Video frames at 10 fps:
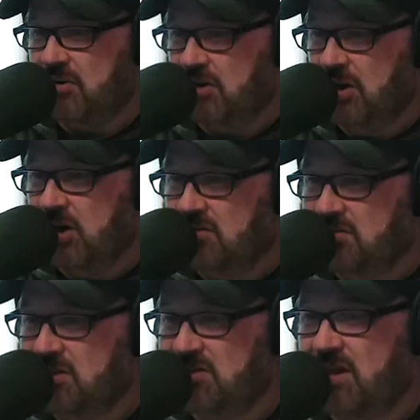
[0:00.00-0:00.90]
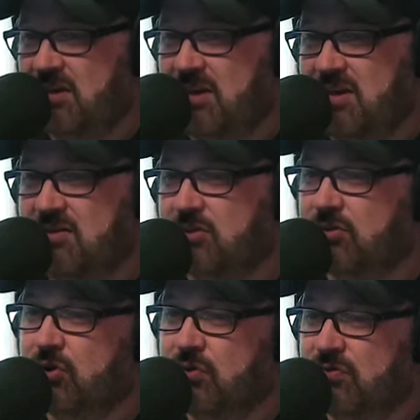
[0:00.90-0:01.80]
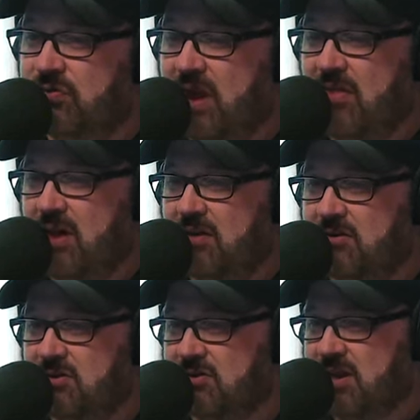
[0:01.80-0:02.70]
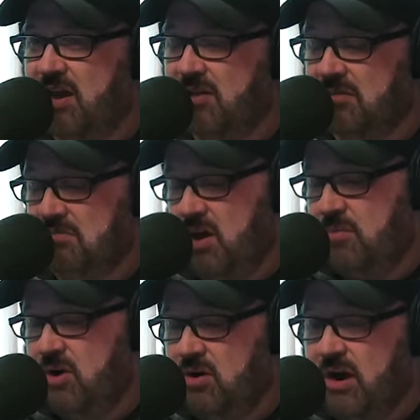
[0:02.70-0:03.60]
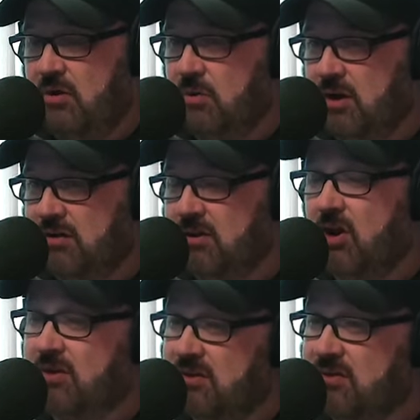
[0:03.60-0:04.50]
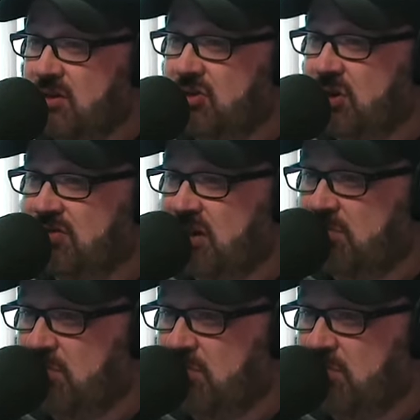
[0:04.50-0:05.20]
to go. It's not like he's aloof and then just kind of like, oh, I'm here, now what? You know, he shows up